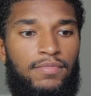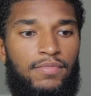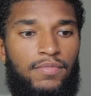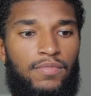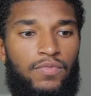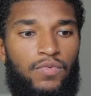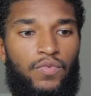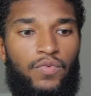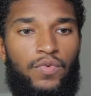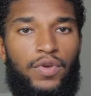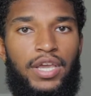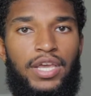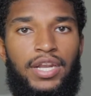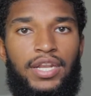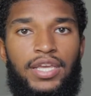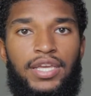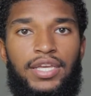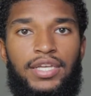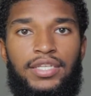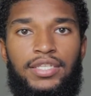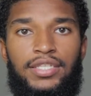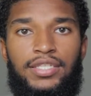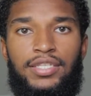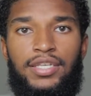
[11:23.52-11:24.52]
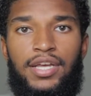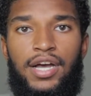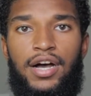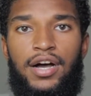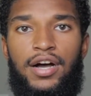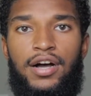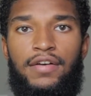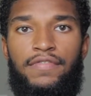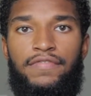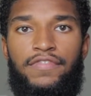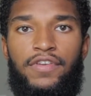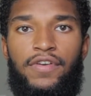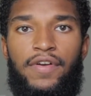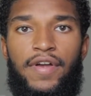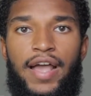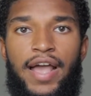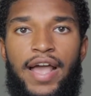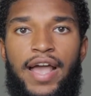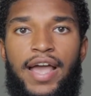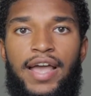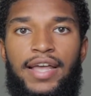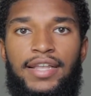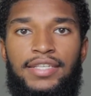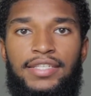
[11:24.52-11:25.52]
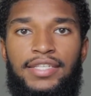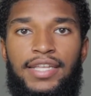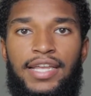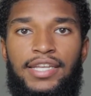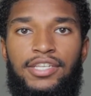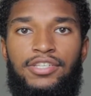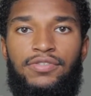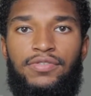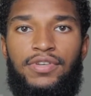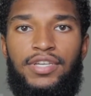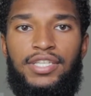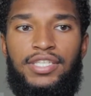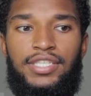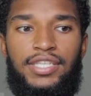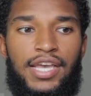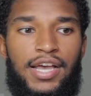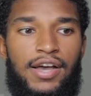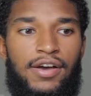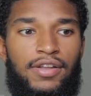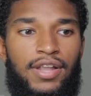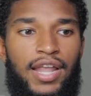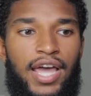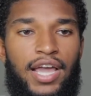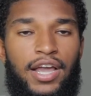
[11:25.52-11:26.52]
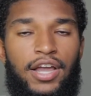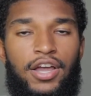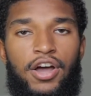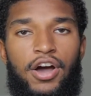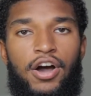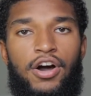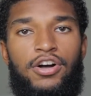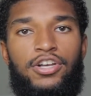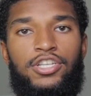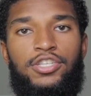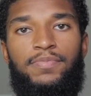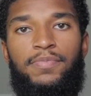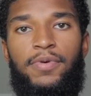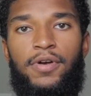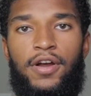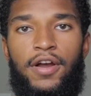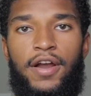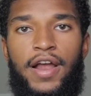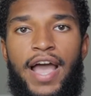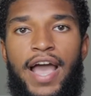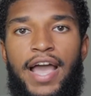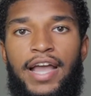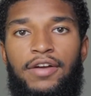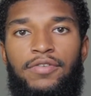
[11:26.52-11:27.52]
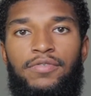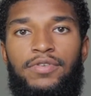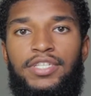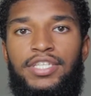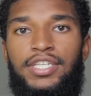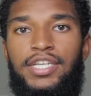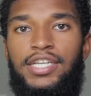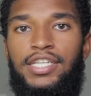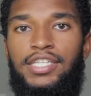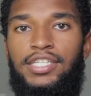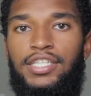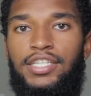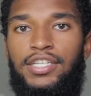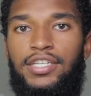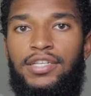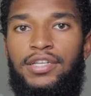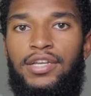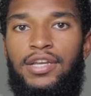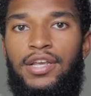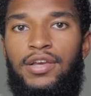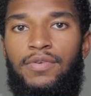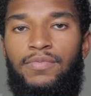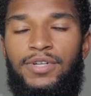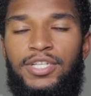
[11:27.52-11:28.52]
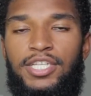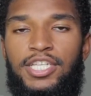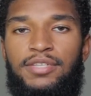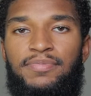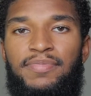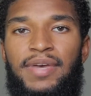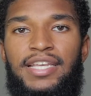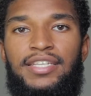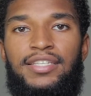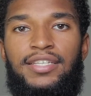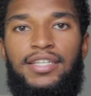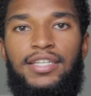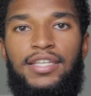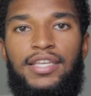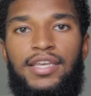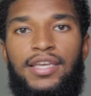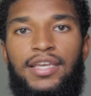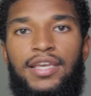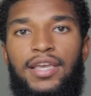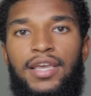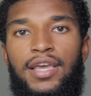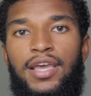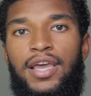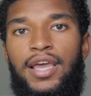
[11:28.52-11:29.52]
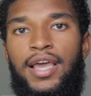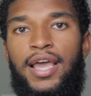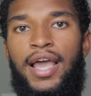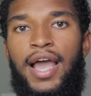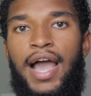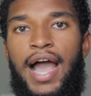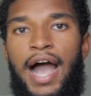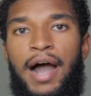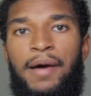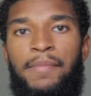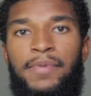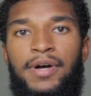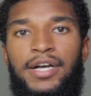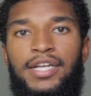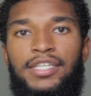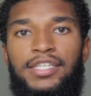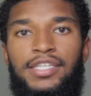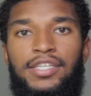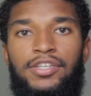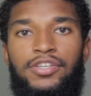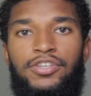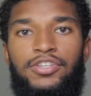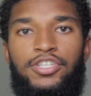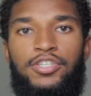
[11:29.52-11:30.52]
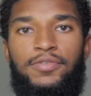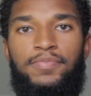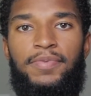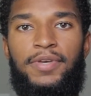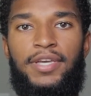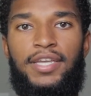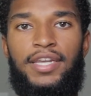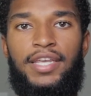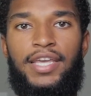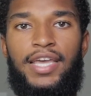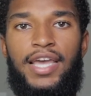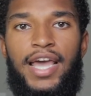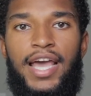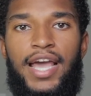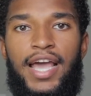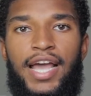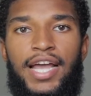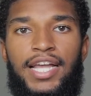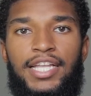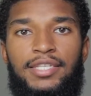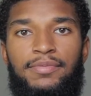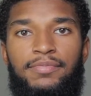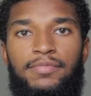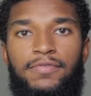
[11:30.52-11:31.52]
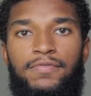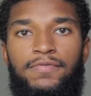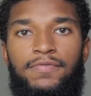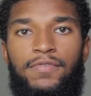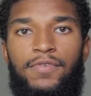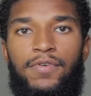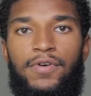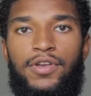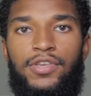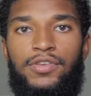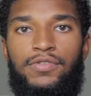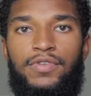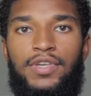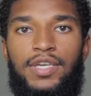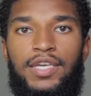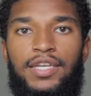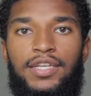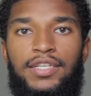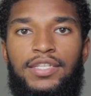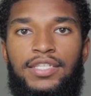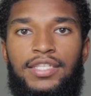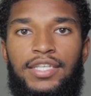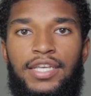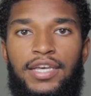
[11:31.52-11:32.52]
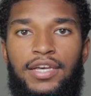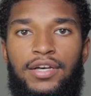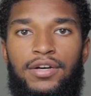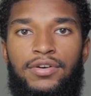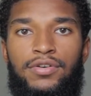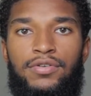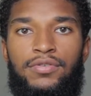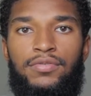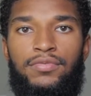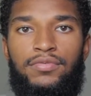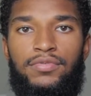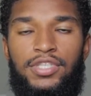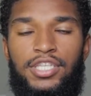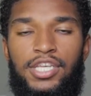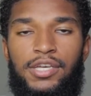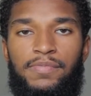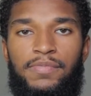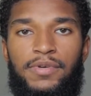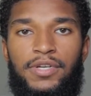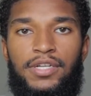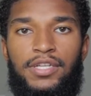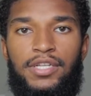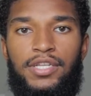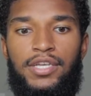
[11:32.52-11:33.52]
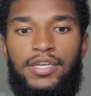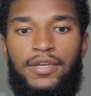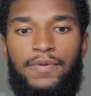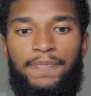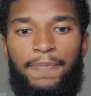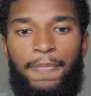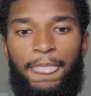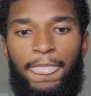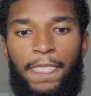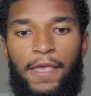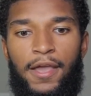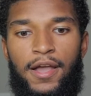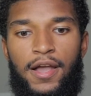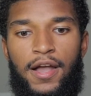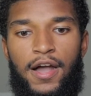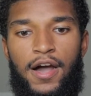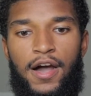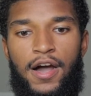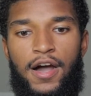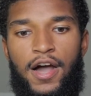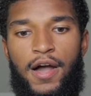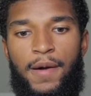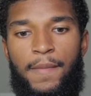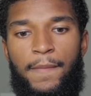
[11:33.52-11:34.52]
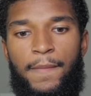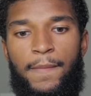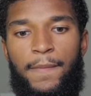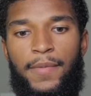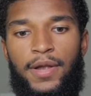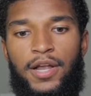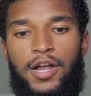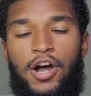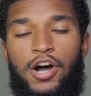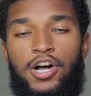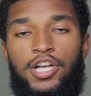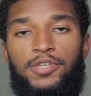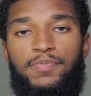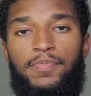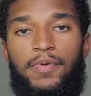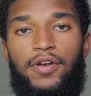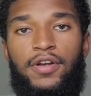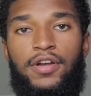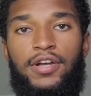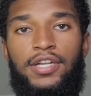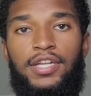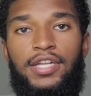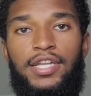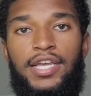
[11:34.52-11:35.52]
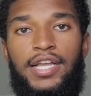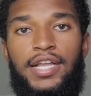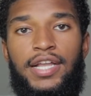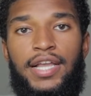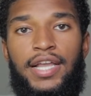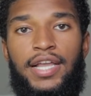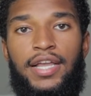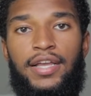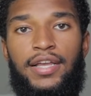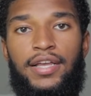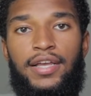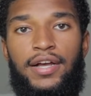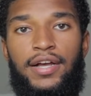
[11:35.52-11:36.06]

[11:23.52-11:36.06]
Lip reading: readings of your ads that you can tell, like cost per acquisition, which is basically how much do you spend in ads before you get a sale, typically. Cost per click,